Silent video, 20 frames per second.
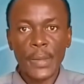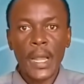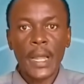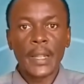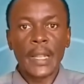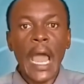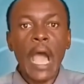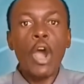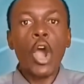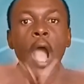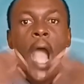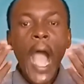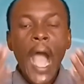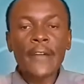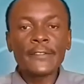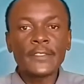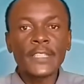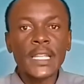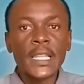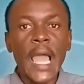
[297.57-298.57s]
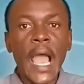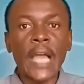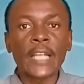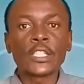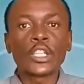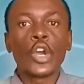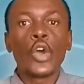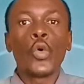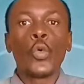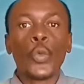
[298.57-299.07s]
Now, after that,
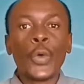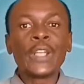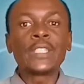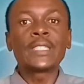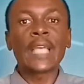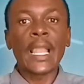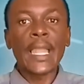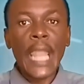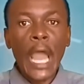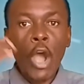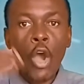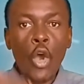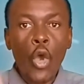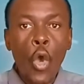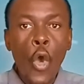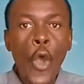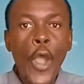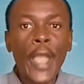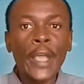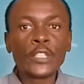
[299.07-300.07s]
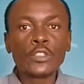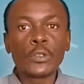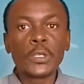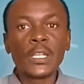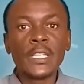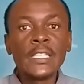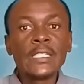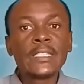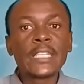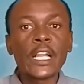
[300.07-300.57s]
we shall now go into the
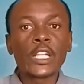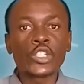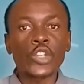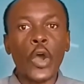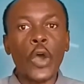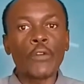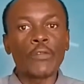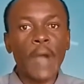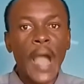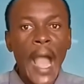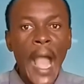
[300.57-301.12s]
details of